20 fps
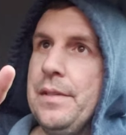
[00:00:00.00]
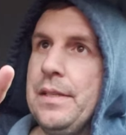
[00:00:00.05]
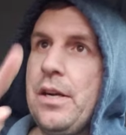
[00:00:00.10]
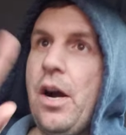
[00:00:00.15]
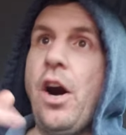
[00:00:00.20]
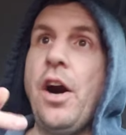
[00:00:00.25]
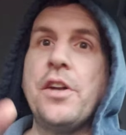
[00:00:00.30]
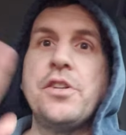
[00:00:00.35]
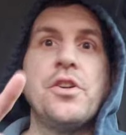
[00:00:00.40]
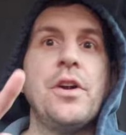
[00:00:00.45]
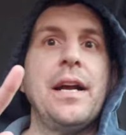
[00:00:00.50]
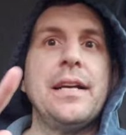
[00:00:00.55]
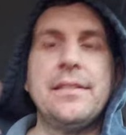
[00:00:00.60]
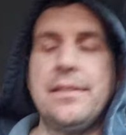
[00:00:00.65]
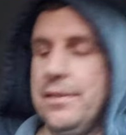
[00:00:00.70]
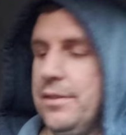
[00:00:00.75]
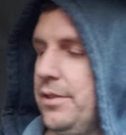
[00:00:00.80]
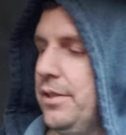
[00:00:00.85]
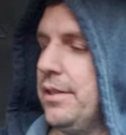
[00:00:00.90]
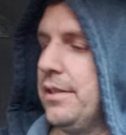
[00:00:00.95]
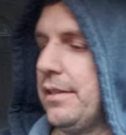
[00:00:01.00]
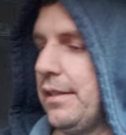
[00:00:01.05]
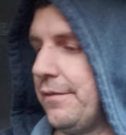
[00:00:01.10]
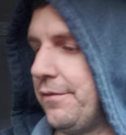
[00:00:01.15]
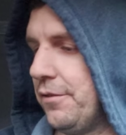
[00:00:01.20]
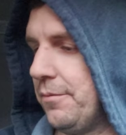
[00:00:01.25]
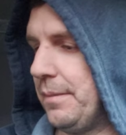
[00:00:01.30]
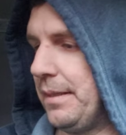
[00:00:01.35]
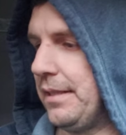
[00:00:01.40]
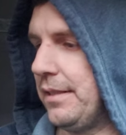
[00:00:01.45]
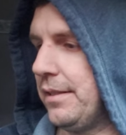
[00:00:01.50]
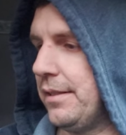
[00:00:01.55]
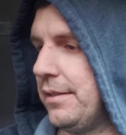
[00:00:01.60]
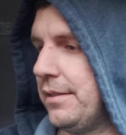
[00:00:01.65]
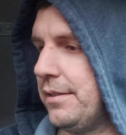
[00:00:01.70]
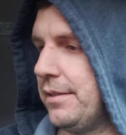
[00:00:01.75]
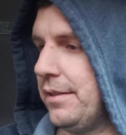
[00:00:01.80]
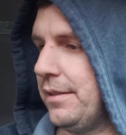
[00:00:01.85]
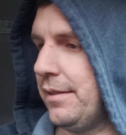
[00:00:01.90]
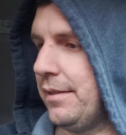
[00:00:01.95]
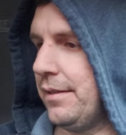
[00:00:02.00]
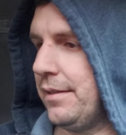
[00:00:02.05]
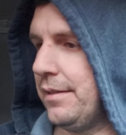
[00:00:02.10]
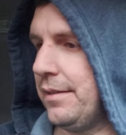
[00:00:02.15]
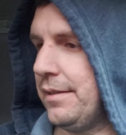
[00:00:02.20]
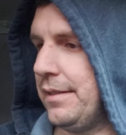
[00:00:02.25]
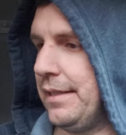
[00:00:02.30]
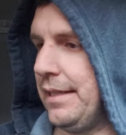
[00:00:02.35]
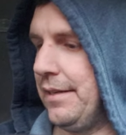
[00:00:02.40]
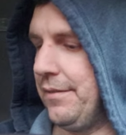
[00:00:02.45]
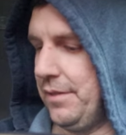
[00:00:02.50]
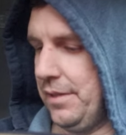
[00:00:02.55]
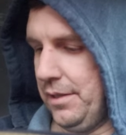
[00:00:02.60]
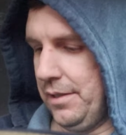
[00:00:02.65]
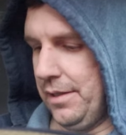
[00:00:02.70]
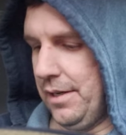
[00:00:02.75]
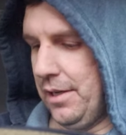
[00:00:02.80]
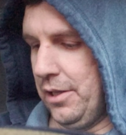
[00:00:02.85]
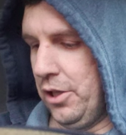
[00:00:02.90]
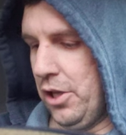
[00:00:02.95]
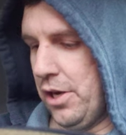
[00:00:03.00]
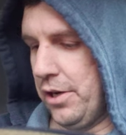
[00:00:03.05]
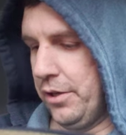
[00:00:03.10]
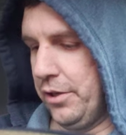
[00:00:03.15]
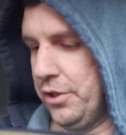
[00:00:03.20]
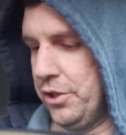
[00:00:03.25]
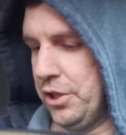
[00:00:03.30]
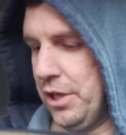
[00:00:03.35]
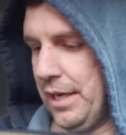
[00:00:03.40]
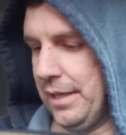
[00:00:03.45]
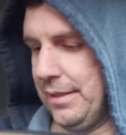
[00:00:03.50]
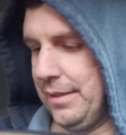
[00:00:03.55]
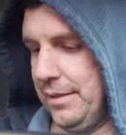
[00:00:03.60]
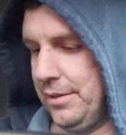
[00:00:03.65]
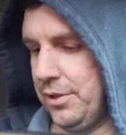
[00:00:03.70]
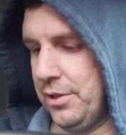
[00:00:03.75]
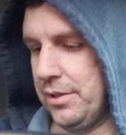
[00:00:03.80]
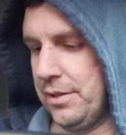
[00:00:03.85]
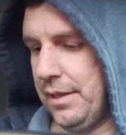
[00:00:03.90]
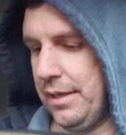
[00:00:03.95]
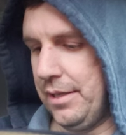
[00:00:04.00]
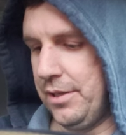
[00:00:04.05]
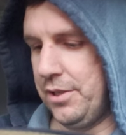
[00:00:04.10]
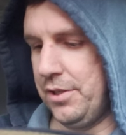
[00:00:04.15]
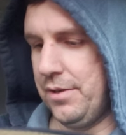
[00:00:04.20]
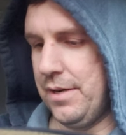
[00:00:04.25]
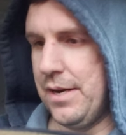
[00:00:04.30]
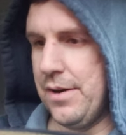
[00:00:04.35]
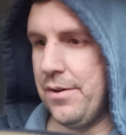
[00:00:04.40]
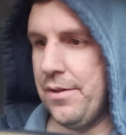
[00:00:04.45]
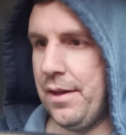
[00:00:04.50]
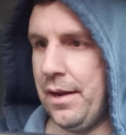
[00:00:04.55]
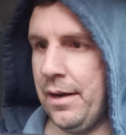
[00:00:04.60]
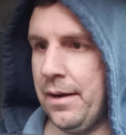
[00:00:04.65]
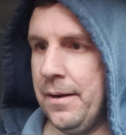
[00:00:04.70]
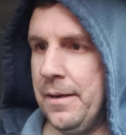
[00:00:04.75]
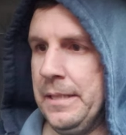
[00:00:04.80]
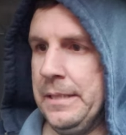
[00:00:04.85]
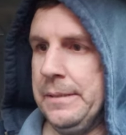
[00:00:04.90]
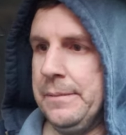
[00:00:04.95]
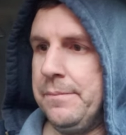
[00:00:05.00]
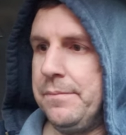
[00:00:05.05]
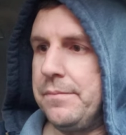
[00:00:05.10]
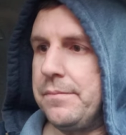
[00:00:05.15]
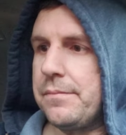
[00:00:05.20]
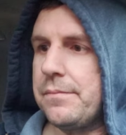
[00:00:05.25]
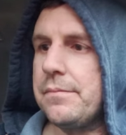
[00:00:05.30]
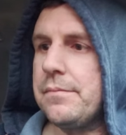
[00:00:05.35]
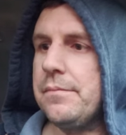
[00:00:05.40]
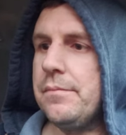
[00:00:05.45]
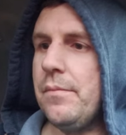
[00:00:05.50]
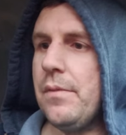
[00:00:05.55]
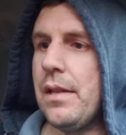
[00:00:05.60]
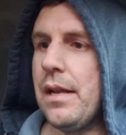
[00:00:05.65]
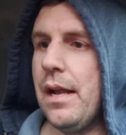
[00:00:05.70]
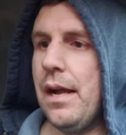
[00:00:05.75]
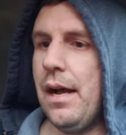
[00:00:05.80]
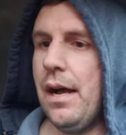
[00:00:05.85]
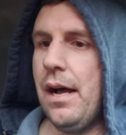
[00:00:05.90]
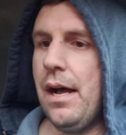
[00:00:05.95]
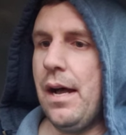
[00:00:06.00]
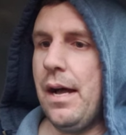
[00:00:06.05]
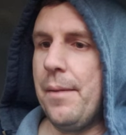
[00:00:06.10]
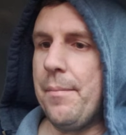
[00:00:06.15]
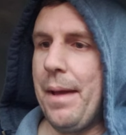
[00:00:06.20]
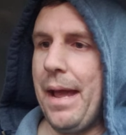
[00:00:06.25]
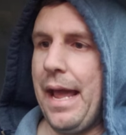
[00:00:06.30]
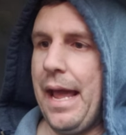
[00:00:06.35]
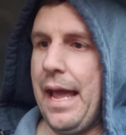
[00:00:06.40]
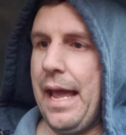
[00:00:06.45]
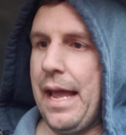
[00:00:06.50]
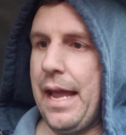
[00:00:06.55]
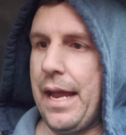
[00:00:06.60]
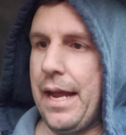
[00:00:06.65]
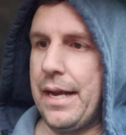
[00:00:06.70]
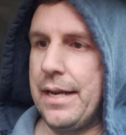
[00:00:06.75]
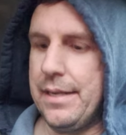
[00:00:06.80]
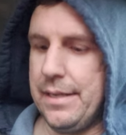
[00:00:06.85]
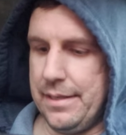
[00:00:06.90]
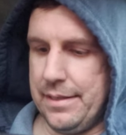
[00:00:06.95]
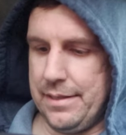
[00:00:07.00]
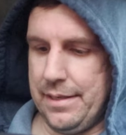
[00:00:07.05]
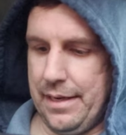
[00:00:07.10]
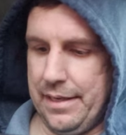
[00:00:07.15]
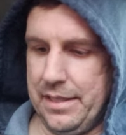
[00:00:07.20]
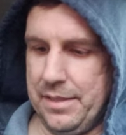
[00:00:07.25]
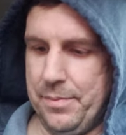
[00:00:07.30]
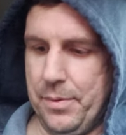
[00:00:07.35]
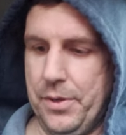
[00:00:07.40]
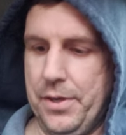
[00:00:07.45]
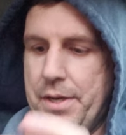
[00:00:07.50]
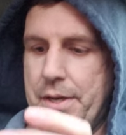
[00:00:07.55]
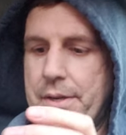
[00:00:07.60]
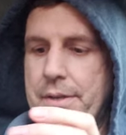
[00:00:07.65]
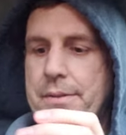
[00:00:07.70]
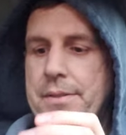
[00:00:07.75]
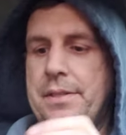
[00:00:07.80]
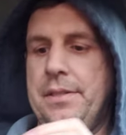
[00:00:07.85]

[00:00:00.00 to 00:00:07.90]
contrast is good enough for me to give it a longer shot than just an issue here or there. And Cy Spurrier,